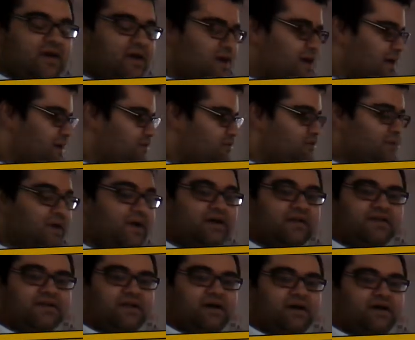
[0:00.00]
And
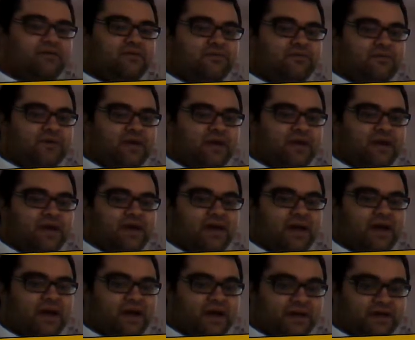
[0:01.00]
right now,
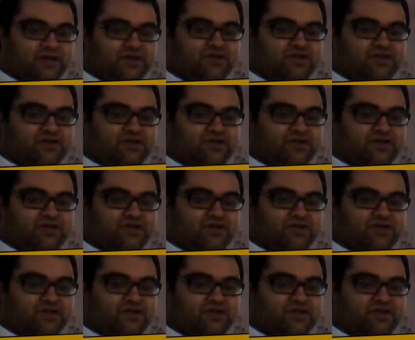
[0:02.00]
I